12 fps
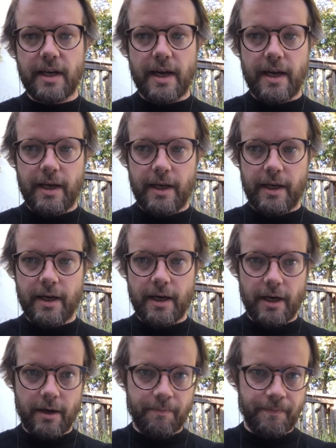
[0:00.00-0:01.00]
a
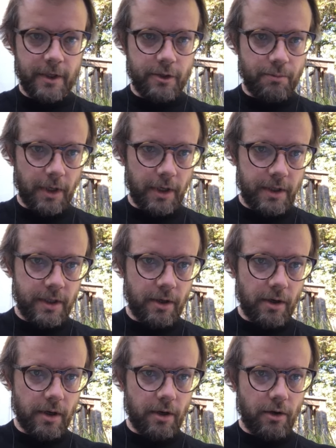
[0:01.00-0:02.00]
smart
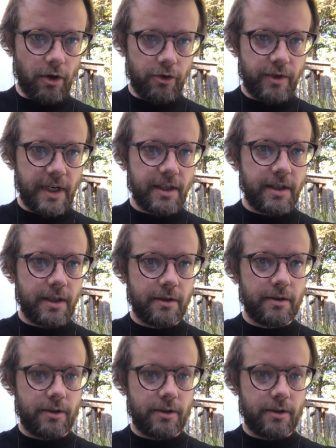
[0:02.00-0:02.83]
contract.